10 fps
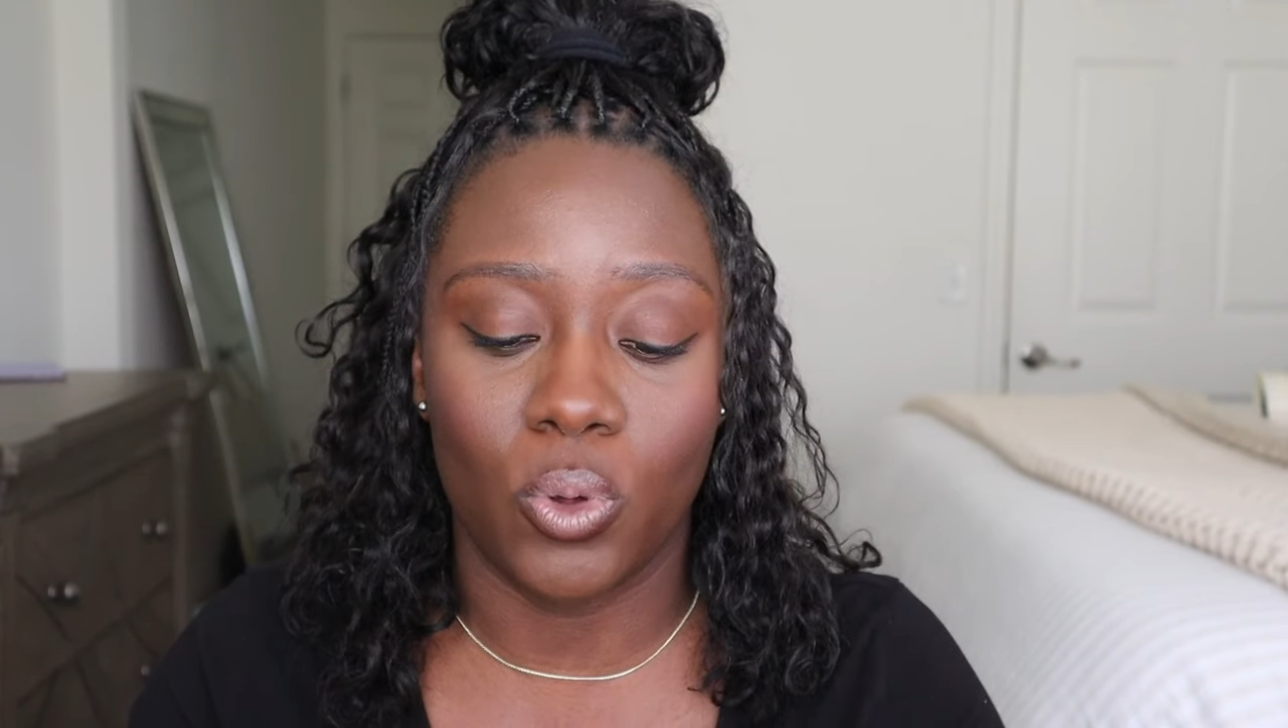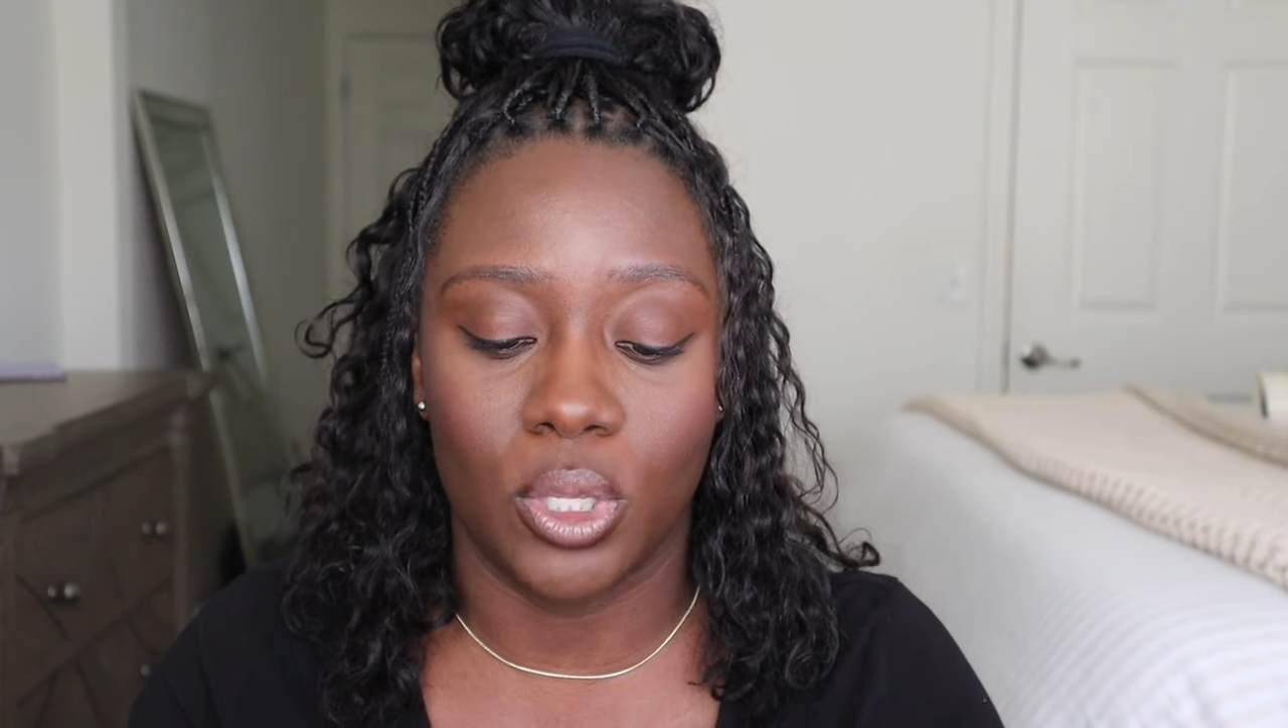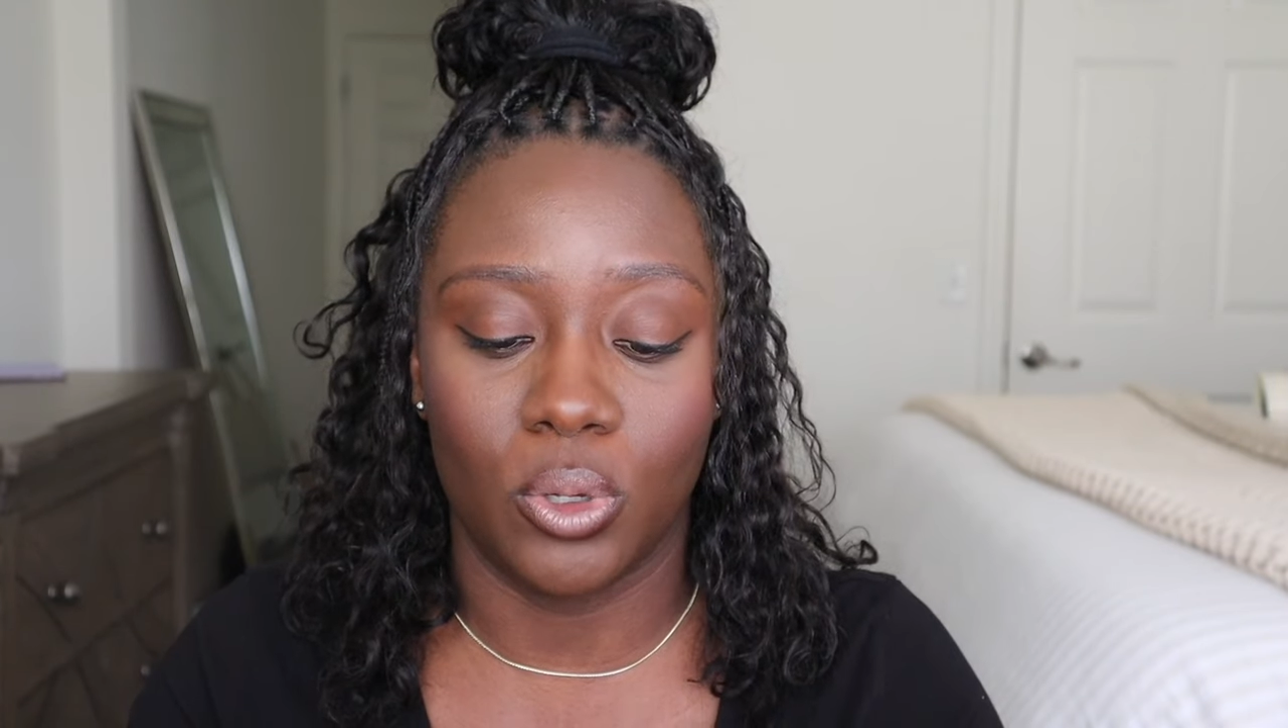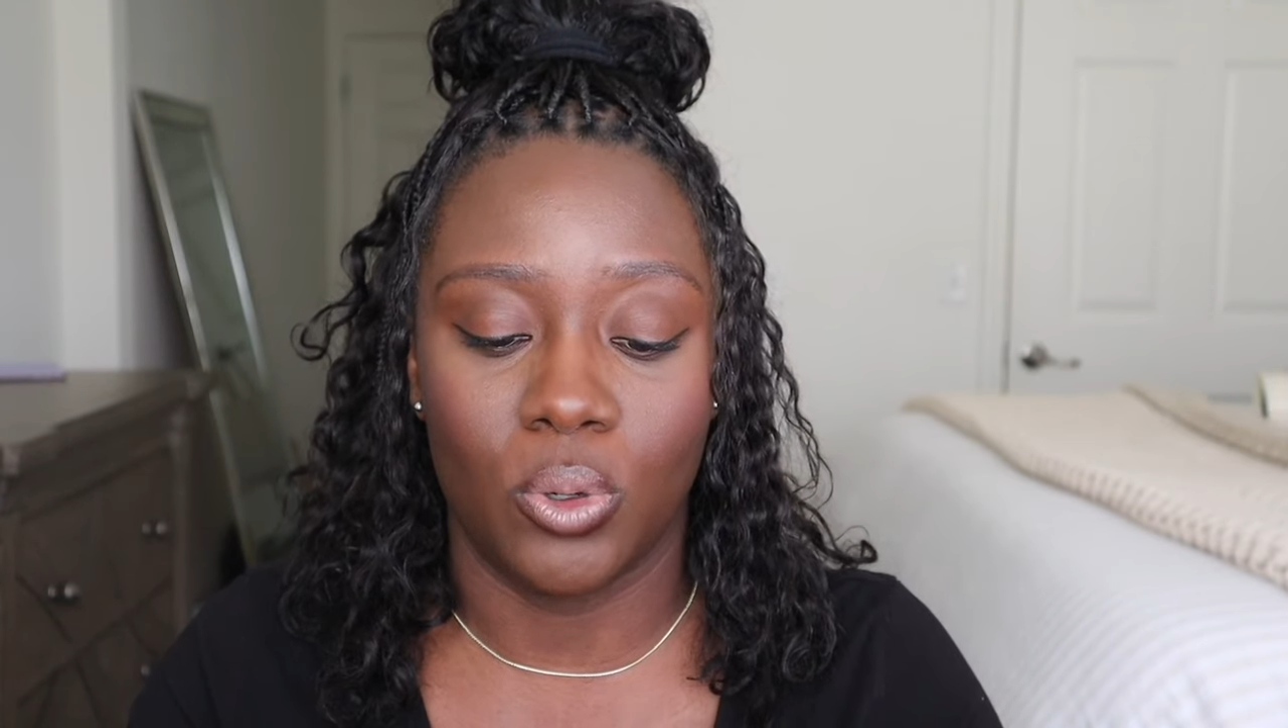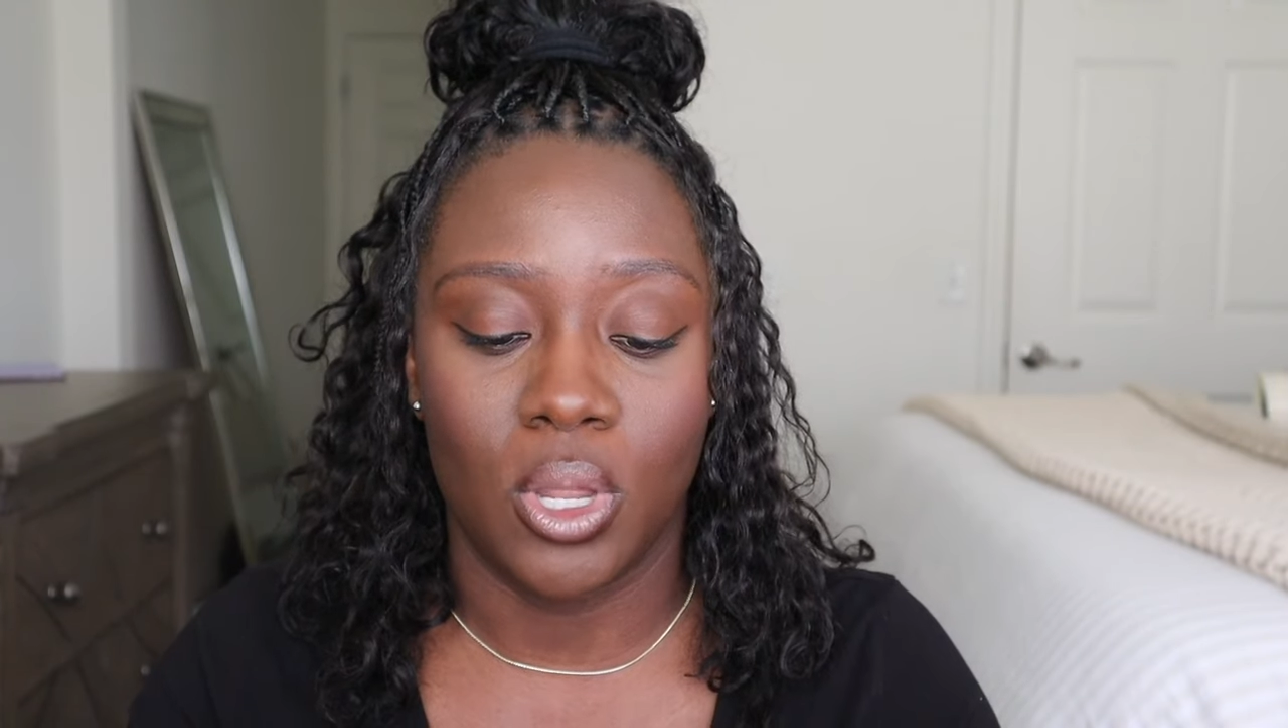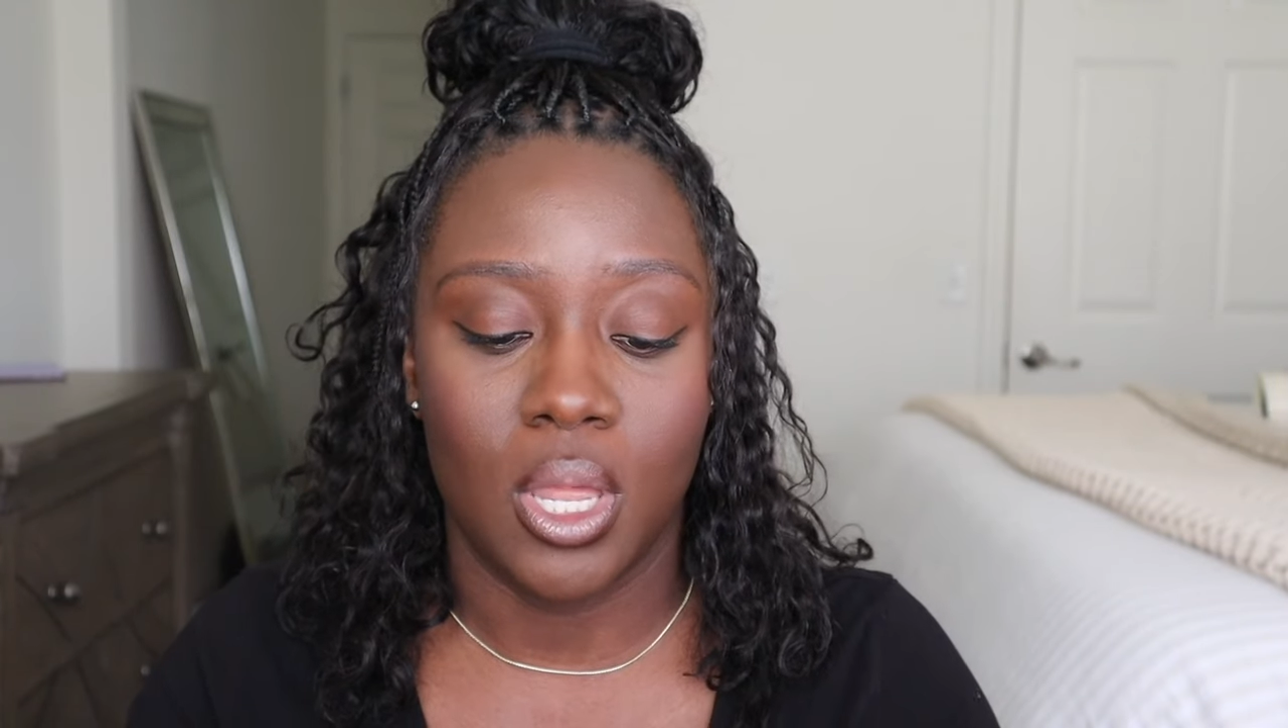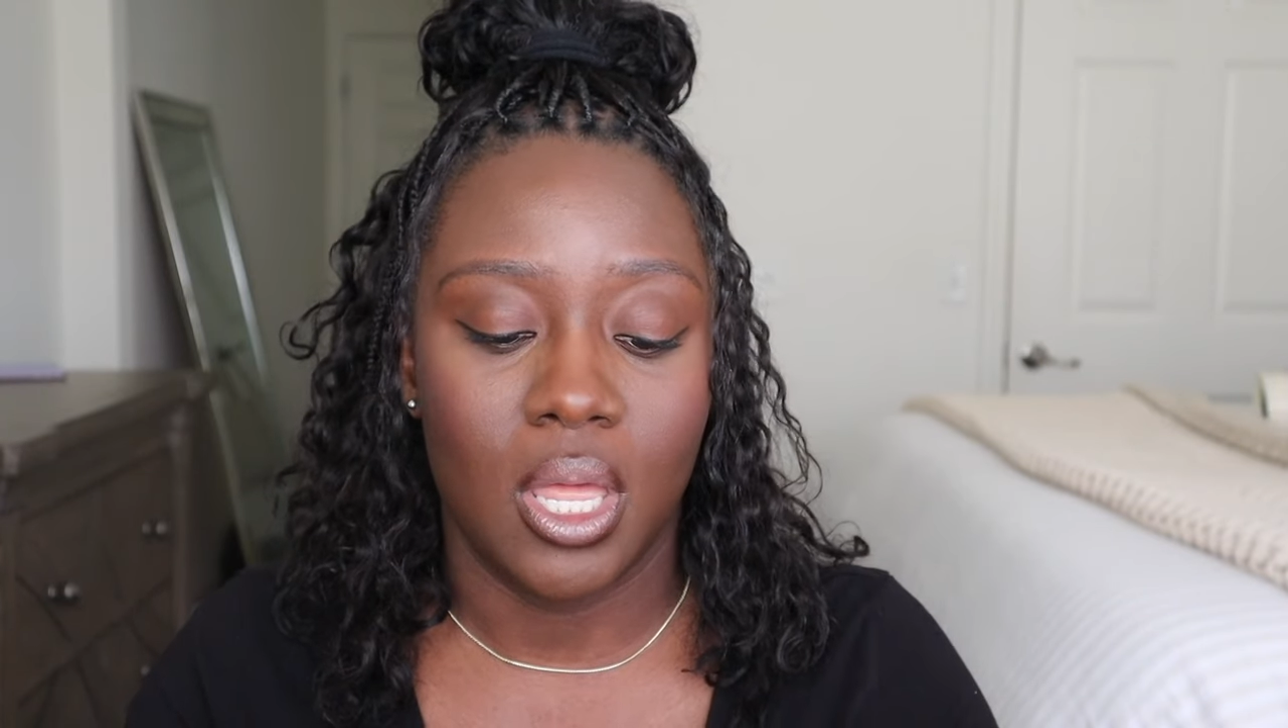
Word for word: oil